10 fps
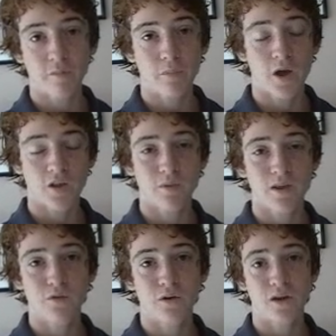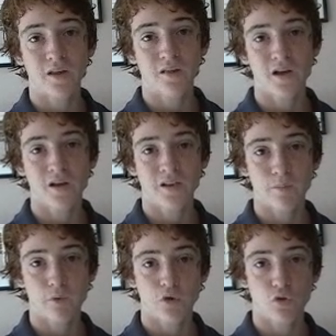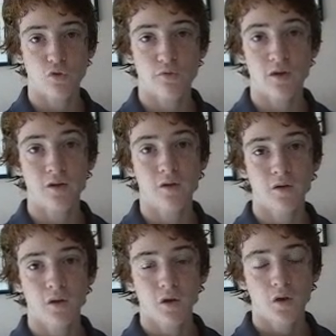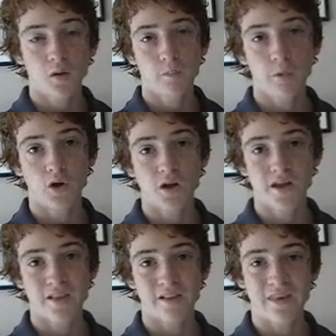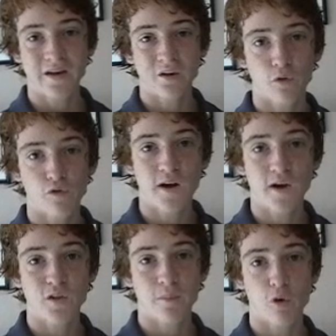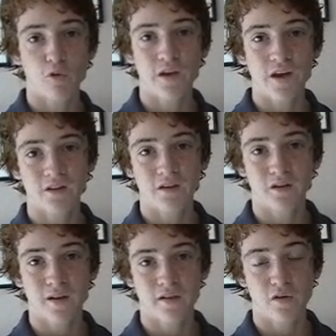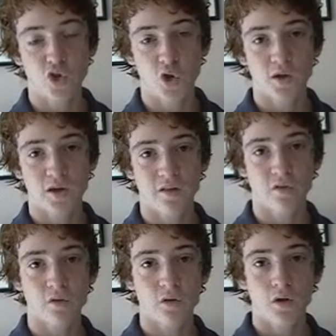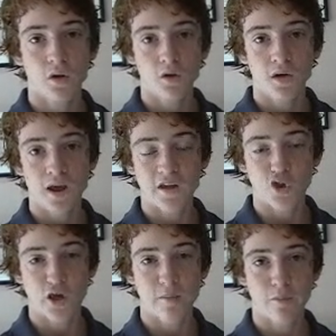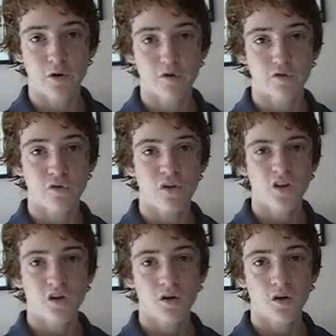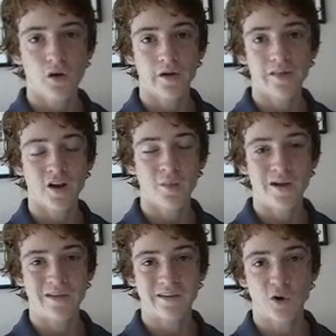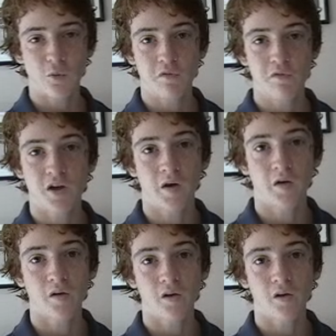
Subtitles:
possibly even against guys that push the fight. But against a technical fighter like Povetkin, as he showed against Eddie Chambers, it's going to be a terrible fight.